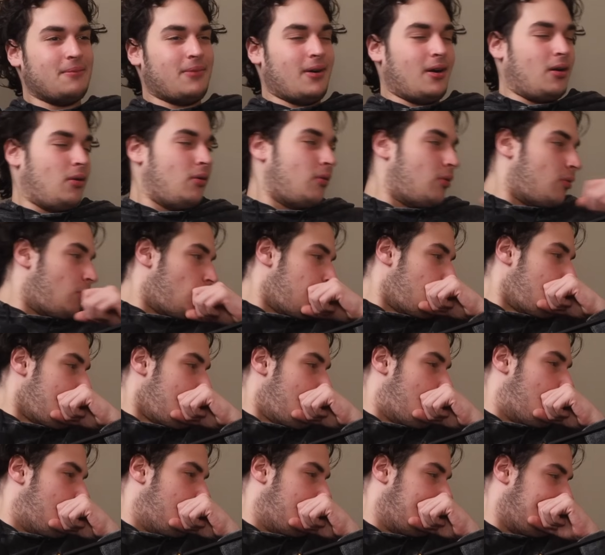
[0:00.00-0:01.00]
But
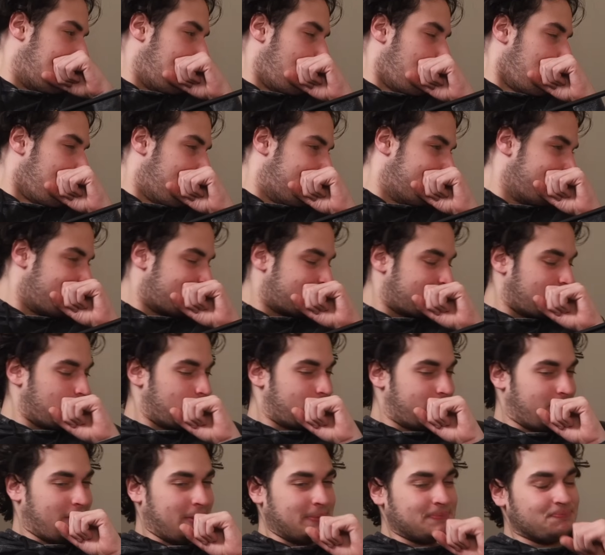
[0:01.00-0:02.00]

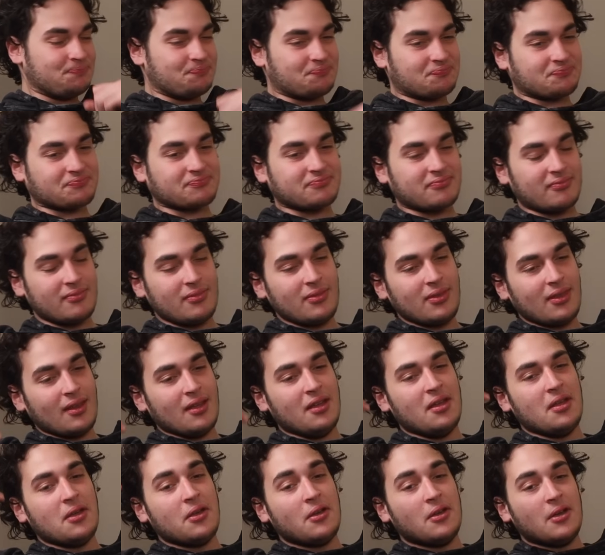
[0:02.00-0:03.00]
excuse me.
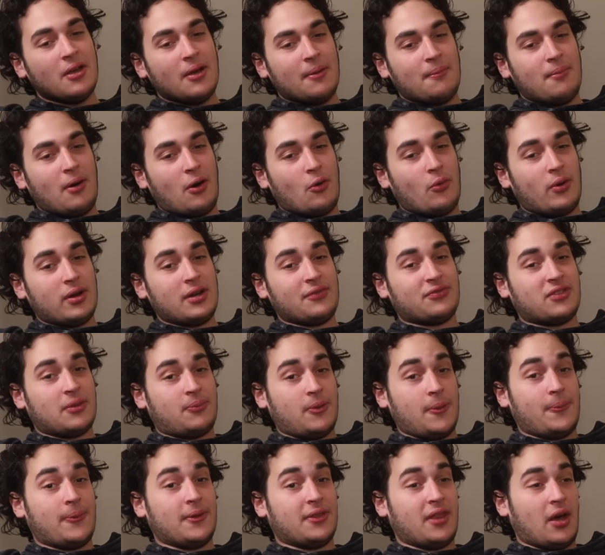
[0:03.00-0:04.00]
But one of the
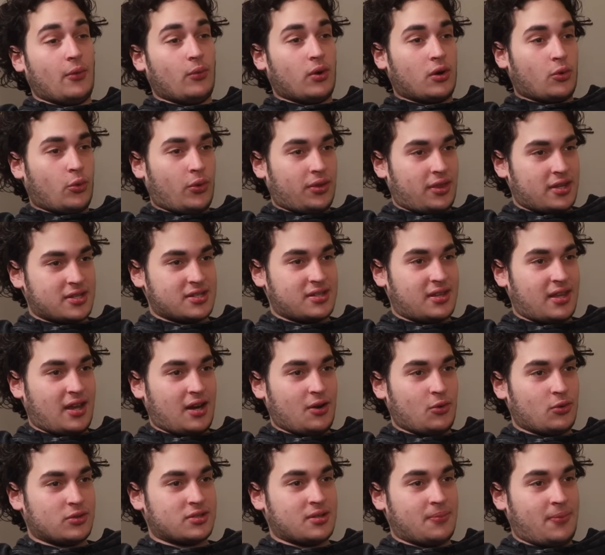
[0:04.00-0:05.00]
people that were with us there
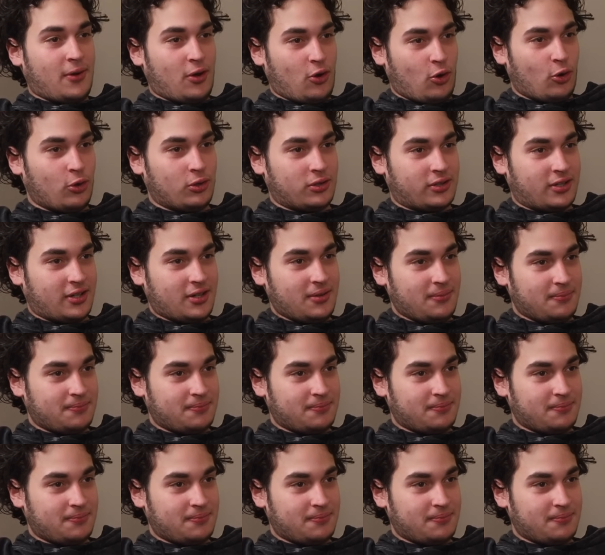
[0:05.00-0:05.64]
was a bit older,